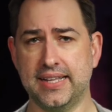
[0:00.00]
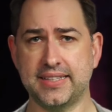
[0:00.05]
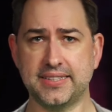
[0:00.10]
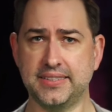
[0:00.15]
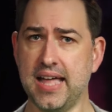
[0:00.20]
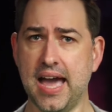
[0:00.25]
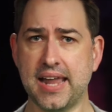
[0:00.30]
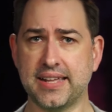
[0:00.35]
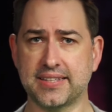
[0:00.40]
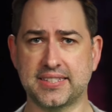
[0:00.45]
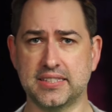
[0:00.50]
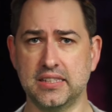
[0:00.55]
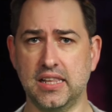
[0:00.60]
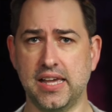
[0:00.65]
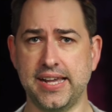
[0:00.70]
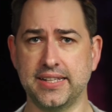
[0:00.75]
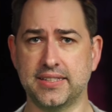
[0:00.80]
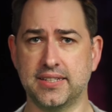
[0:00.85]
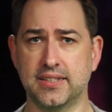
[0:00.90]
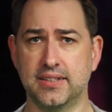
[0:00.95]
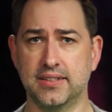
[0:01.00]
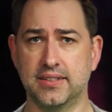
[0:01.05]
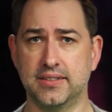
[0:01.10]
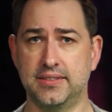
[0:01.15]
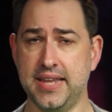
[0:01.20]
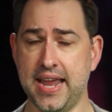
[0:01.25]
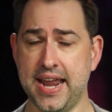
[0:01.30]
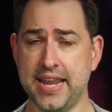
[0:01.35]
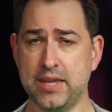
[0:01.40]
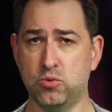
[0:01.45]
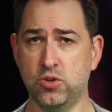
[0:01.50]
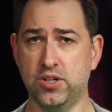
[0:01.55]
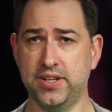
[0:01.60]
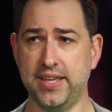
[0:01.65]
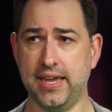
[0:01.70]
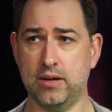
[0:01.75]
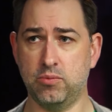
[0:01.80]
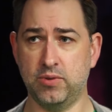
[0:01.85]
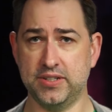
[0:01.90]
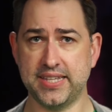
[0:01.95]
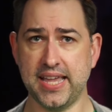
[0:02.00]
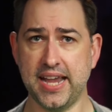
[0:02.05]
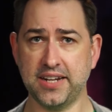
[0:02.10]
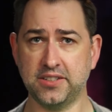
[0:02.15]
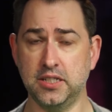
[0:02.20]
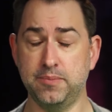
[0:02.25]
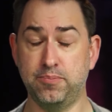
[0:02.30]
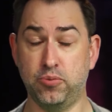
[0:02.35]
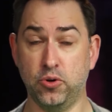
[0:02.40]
that's not a slight. Danny Woodhead was actually